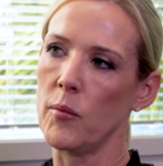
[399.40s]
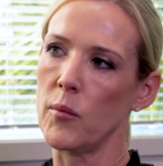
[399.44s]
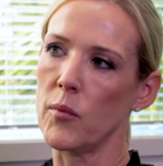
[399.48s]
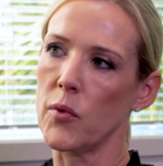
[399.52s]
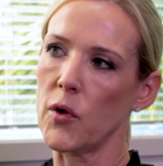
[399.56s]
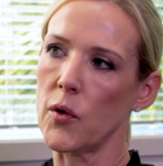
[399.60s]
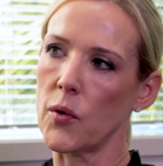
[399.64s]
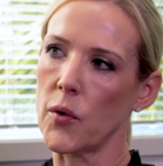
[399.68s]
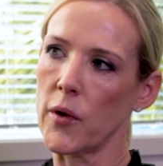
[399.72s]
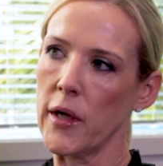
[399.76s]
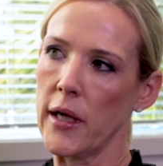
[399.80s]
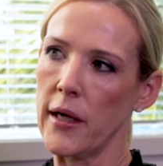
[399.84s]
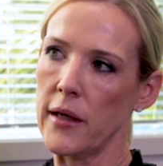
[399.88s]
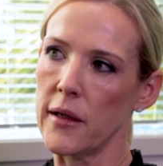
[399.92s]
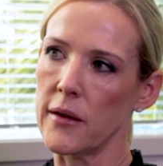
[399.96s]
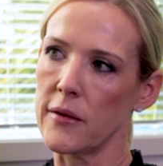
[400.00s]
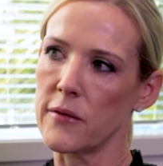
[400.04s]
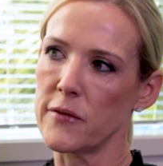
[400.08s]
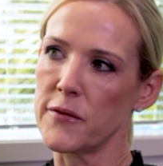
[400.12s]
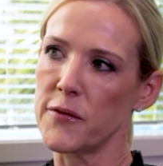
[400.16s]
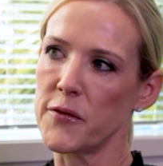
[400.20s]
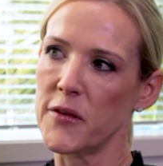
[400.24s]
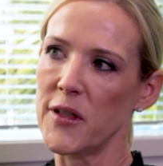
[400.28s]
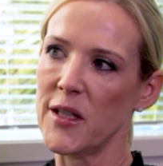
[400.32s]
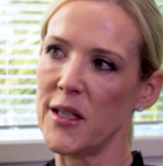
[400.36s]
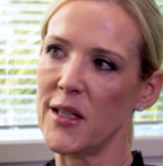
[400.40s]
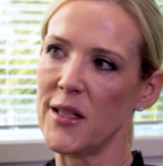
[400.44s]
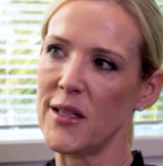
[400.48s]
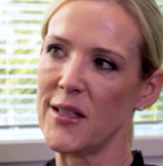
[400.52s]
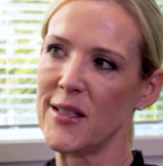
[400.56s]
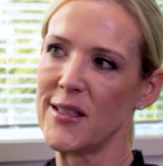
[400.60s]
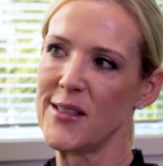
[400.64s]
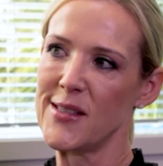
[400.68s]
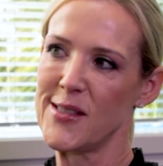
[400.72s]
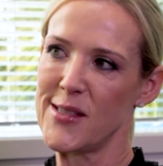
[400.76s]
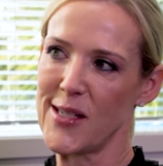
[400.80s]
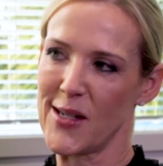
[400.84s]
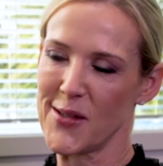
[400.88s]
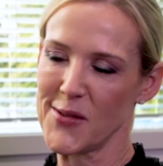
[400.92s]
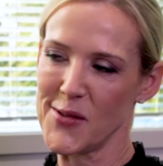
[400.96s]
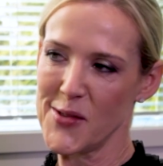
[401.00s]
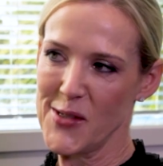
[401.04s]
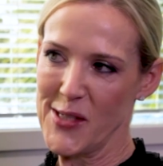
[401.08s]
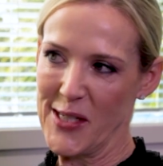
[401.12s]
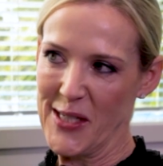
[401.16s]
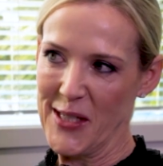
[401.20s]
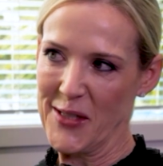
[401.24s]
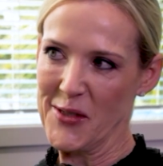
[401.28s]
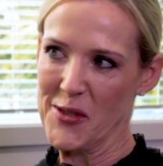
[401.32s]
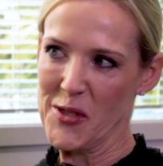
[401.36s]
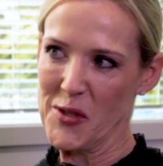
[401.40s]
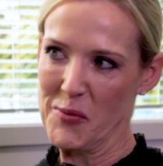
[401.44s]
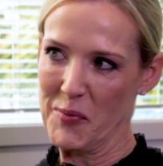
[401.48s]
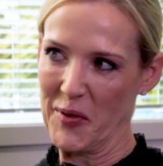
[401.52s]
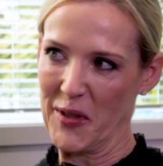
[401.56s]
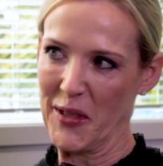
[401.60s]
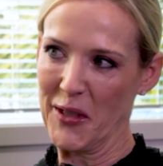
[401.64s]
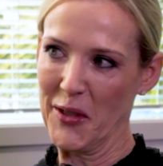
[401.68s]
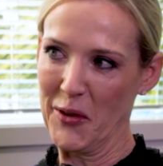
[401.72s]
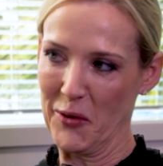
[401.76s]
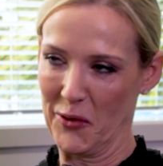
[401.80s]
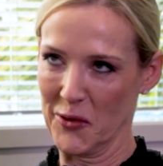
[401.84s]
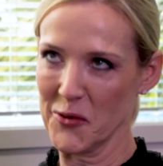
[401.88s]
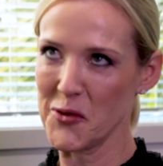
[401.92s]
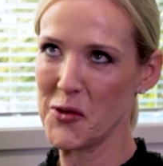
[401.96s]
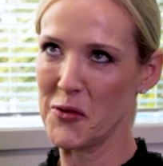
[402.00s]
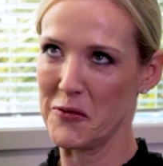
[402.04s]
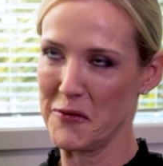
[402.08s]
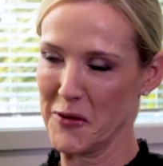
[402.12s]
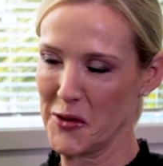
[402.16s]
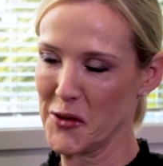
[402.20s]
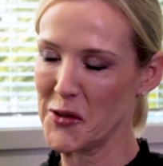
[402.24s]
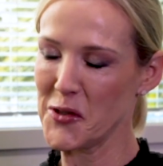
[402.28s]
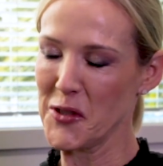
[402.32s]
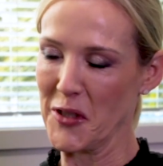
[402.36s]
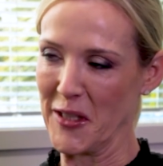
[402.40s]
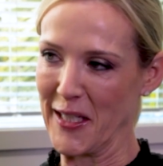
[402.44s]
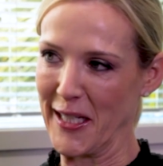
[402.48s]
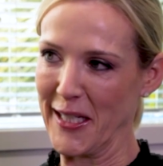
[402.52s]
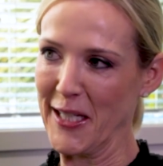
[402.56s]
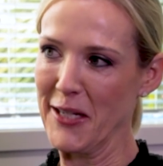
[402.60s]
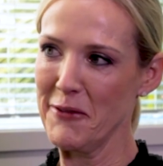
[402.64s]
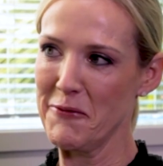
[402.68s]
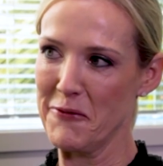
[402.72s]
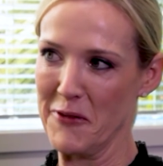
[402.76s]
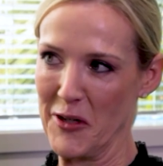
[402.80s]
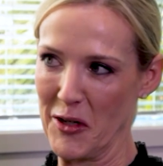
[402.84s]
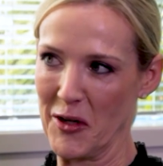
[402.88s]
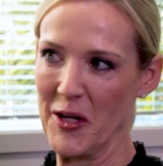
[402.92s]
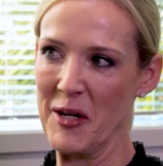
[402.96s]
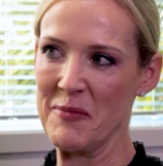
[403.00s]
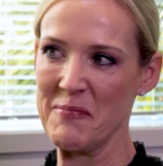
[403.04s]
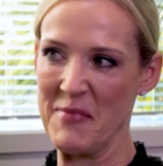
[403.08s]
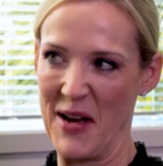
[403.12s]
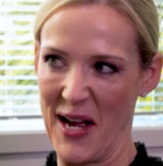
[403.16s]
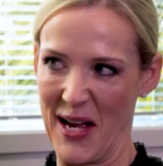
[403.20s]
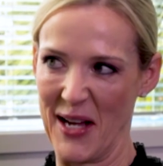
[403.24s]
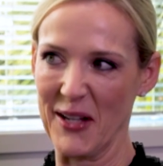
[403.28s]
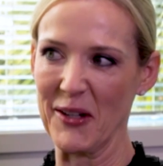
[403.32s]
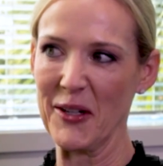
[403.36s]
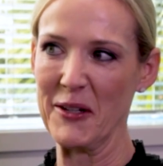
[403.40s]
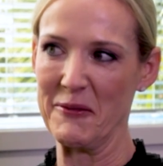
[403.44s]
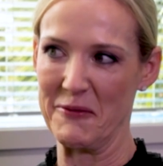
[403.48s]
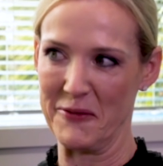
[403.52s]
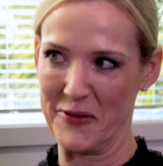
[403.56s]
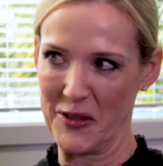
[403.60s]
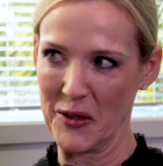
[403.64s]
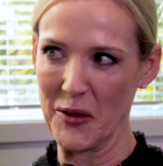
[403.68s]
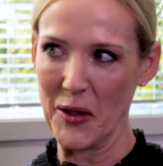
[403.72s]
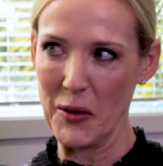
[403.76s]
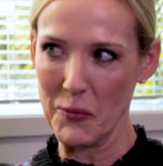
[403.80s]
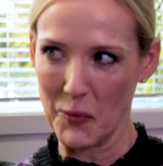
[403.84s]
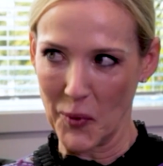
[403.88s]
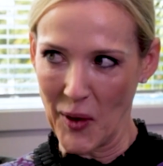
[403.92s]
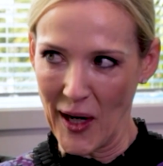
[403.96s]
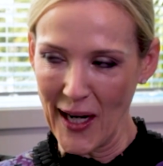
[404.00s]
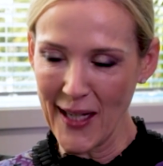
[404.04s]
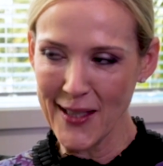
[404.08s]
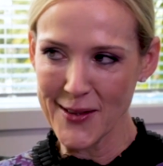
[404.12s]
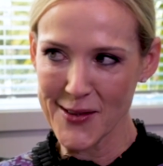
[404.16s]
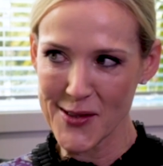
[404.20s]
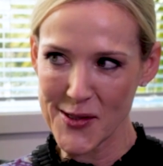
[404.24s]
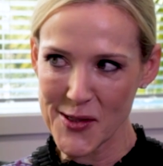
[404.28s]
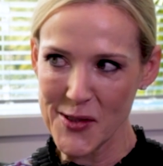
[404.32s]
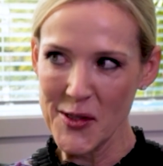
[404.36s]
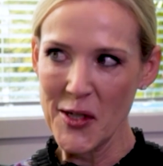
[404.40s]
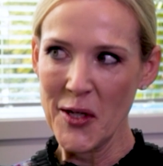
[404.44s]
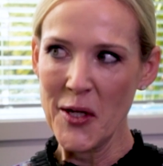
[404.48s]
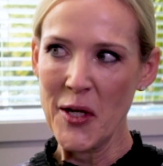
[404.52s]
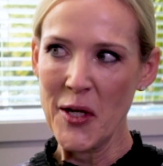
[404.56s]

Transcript: Creative does tend to be, controversially, very male and very white.